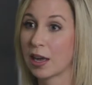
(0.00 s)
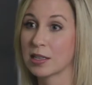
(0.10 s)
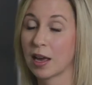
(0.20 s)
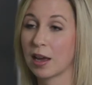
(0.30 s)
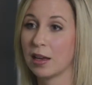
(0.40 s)

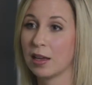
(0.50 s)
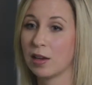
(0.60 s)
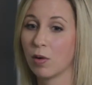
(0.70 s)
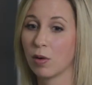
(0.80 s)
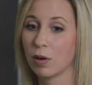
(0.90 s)

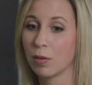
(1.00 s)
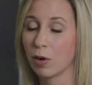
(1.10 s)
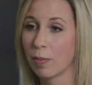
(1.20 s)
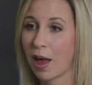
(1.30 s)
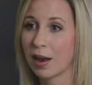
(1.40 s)
anxiety
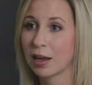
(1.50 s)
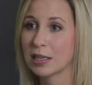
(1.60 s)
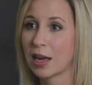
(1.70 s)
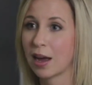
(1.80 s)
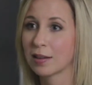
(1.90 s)
or
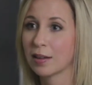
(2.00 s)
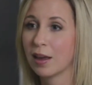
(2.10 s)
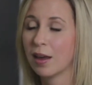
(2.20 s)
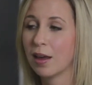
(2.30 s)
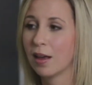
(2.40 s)
panic attacks,
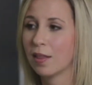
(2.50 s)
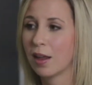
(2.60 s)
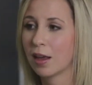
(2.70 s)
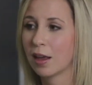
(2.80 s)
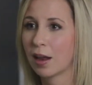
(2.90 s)
in
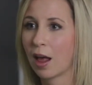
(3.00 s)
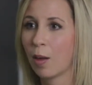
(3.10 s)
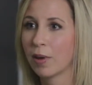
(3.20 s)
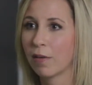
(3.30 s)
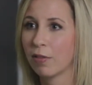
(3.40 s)
that it can
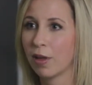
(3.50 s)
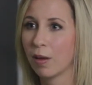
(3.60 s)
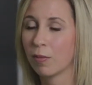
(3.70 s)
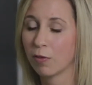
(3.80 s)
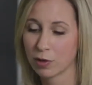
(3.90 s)
help give
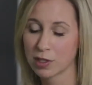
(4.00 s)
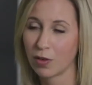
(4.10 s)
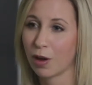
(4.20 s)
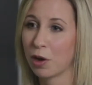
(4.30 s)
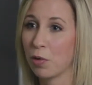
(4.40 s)
them,
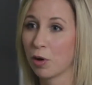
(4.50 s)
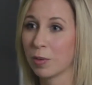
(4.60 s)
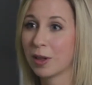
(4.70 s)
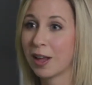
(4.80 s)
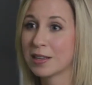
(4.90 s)
first of all, it can
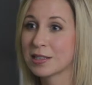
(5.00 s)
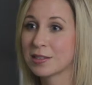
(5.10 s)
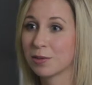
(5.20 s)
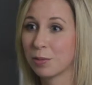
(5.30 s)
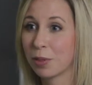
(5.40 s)

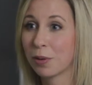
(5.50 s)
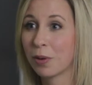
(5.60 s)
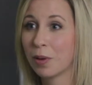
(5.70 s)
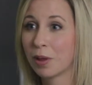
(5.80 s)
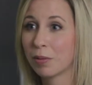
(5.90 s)
normalize what
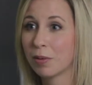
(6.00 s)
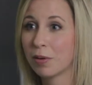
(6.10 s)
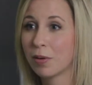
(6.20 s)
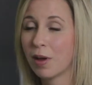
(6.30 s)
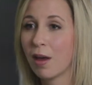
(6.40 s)
they're going
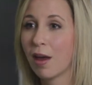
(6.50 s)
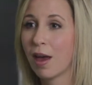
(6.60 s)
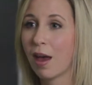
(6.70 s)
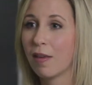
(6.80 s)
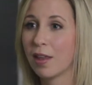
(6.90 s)
through,
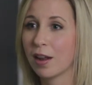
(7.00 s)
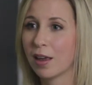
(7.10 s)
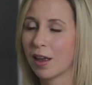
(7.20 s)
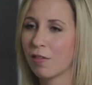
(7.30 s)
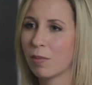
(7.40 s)
and then
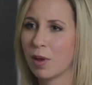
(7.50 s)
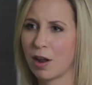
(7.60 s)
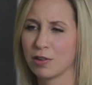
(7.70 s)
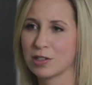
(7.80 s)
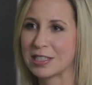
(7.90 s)
it can give them
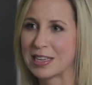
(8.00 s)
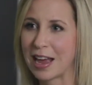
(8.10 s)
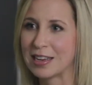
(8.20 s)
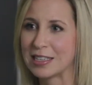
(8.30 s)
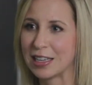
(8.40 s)
an
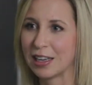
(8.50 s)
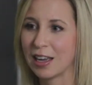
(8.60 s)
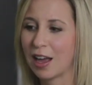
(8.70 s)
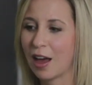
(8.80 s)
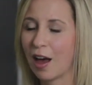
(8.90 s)

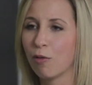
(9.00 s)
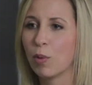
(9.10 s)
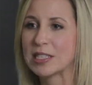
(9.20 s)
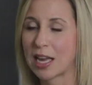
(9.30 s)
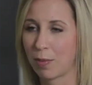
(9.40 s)
understanding
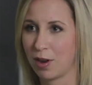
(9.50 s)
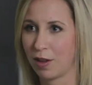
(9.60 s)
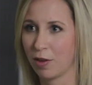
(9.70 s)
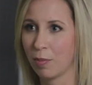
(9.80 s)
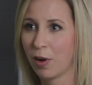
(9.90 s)
of what's happening in their